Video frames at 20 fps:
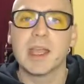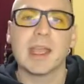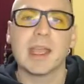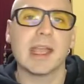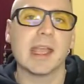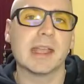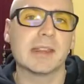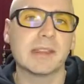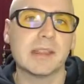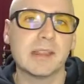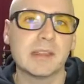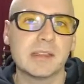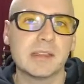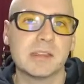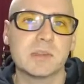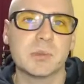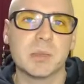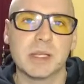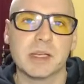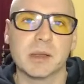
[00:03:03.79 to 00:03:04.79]
And then to
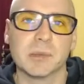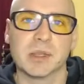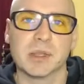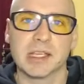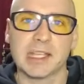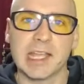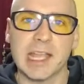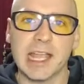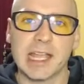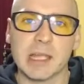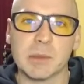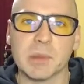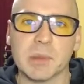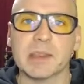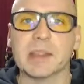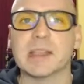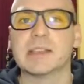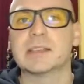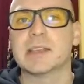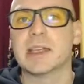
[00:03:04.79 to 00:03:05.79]
speed up the game,
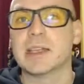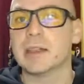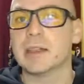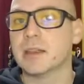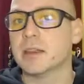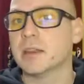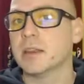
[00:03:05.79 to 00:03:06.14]
they said,